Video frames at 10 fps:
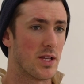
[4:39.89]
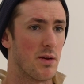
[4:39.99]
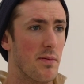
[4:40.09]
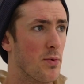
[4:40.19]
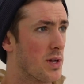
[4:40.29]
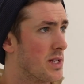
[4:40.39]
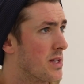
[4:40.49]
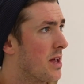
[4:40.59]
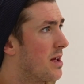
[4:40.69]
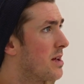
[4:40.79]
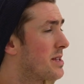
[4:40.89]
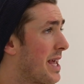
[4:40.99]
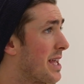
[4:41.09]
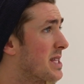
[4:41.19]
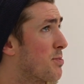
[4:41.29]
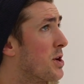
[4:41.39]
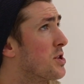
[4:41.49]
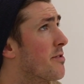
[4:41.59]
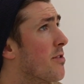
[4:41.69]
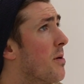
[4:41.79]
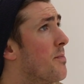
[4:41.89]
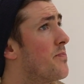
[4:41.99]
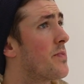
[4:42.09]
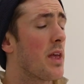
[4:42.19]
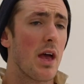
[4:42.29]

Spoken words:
so many people can take inspiration from.